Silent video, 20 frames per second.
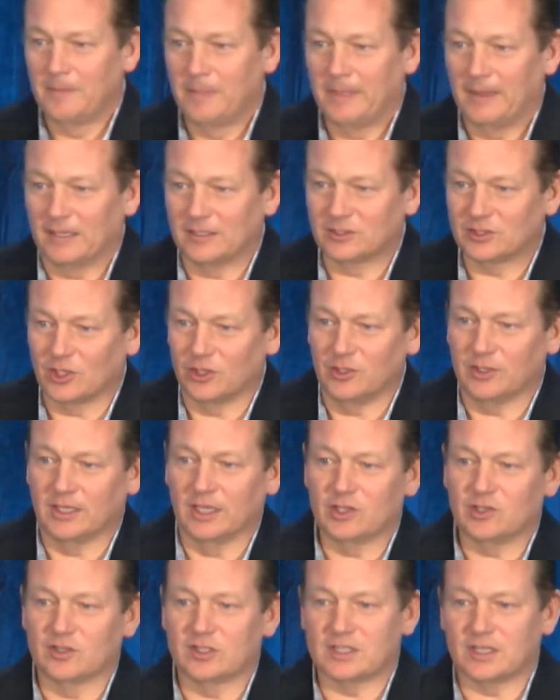And so you
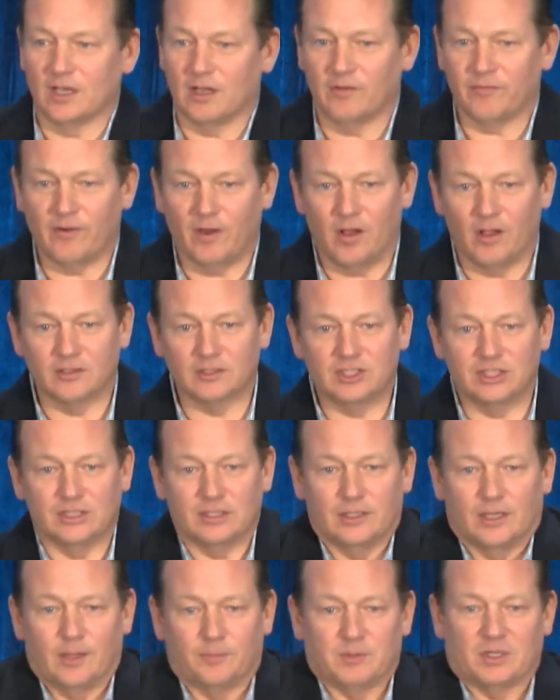get yourself all ginned
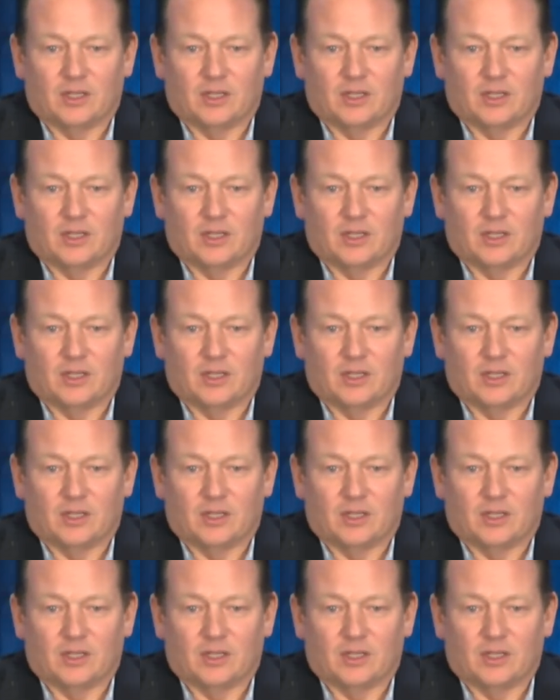up to